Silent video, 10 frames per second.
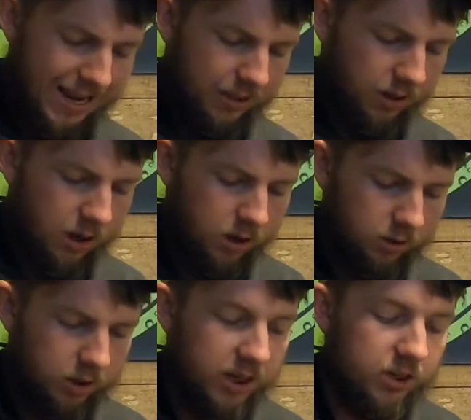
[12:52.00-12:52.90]
and the
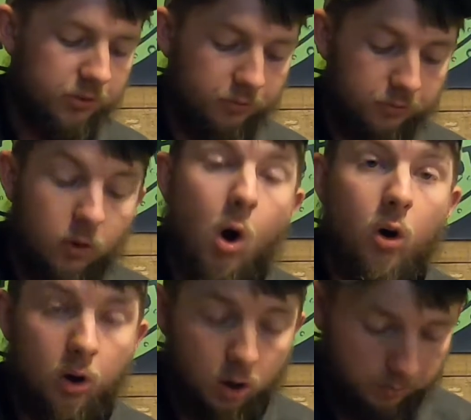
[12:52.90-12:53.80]
color is
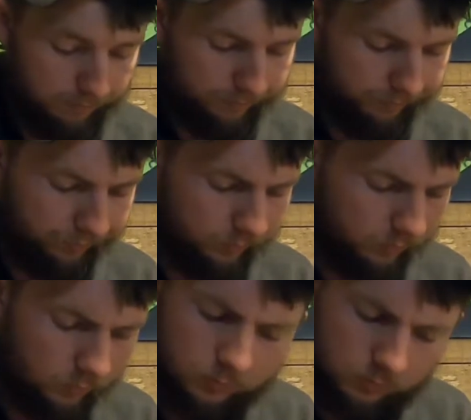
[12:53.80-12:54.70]
Frogger.
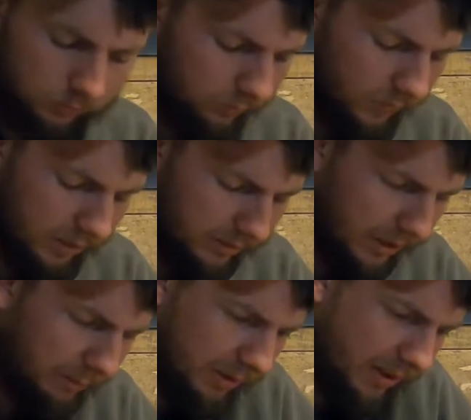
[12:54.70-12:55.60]

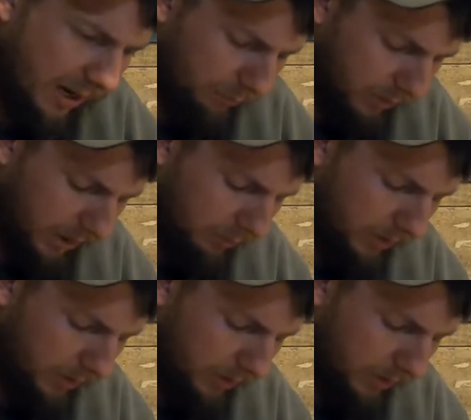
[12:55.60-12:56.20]
Same exact blade